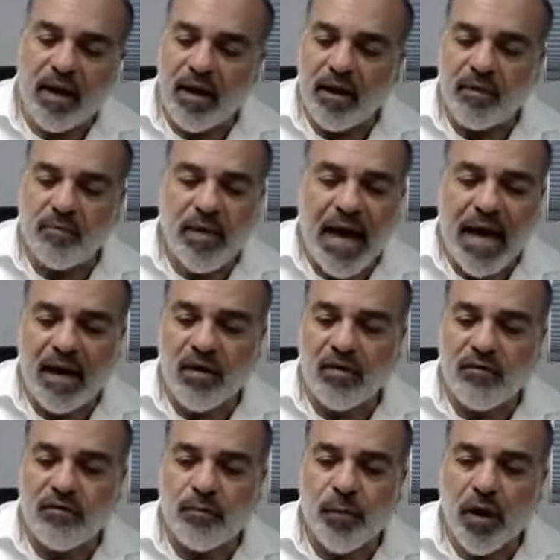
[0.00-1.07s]
a bag
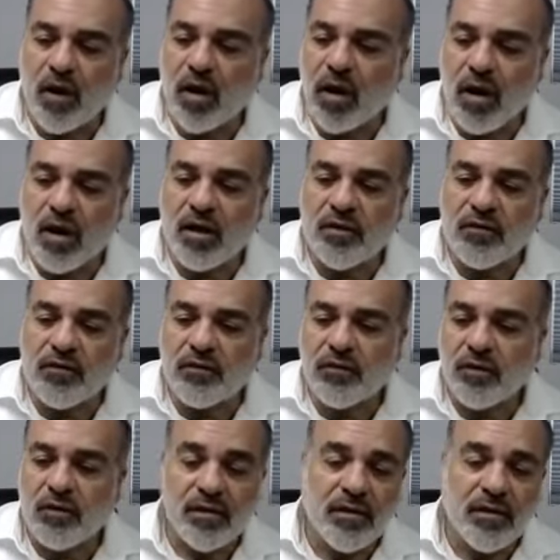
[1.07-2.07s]
of pecans,